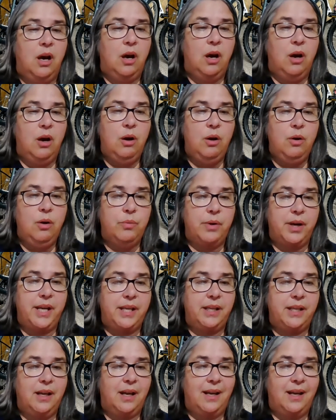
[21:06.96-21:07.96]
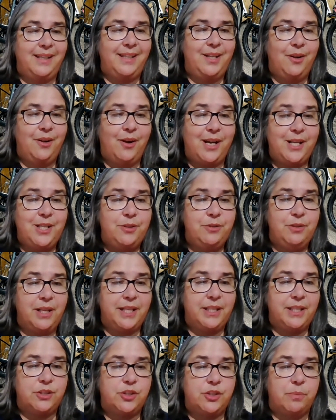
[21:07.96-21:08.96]
All right. I do
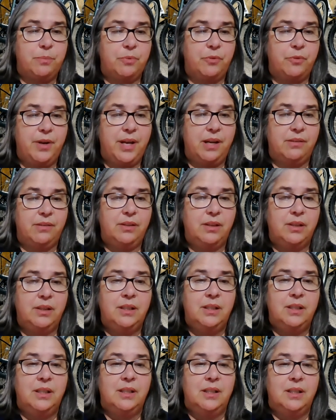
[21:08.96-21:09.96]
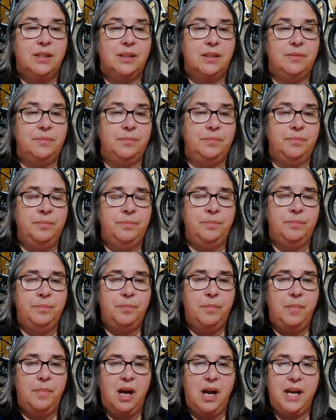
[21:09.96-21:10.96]
like to jump around.
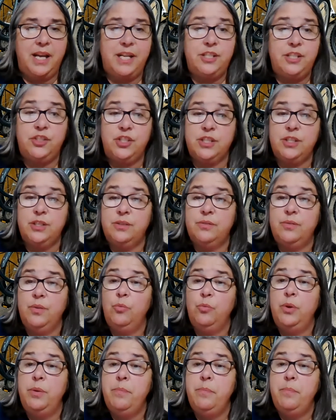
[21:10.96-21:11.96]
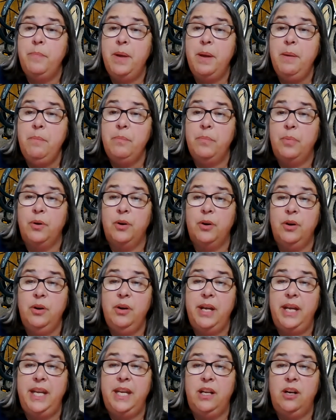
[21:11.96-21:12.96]
I just
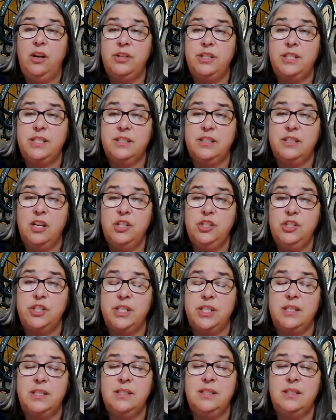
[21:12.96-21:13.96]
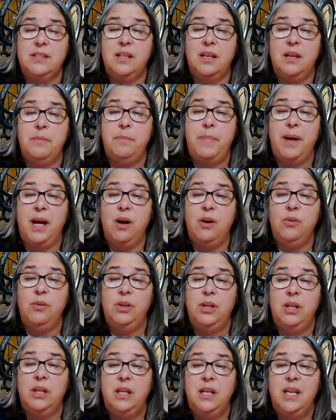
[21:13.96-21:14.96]
remember in our discussions
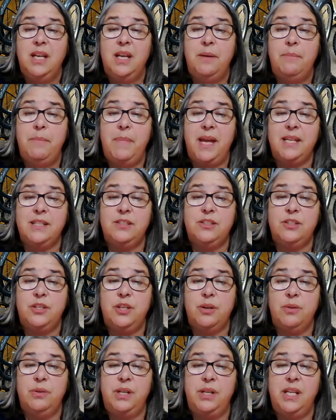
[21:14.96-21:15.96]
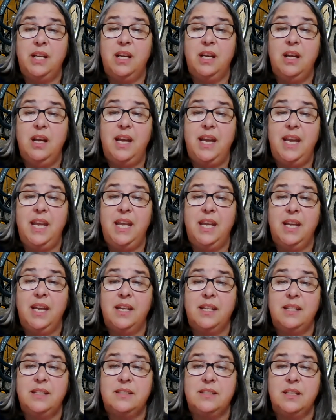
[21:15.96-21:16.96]
about Macedonia
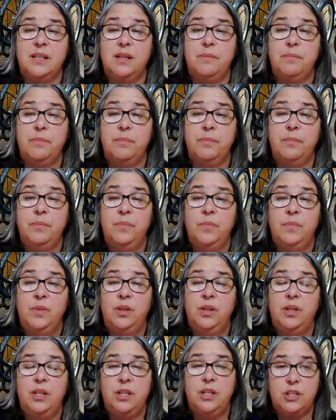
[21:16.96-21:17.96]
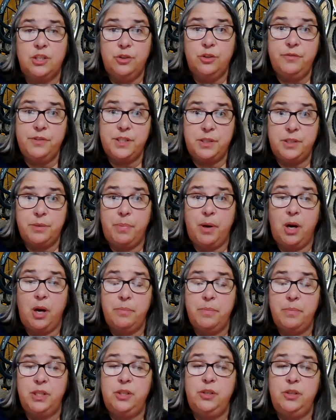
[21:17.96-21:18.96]
and the service
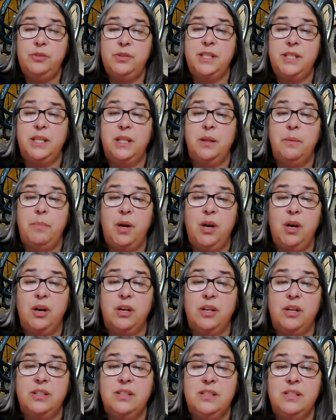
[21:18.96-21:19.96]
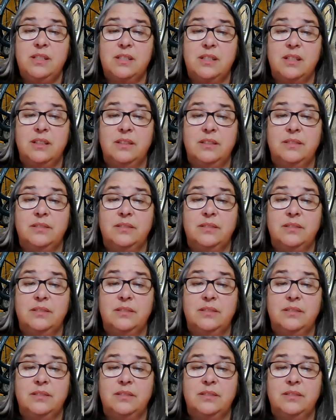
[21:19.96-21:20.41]
department using the barns.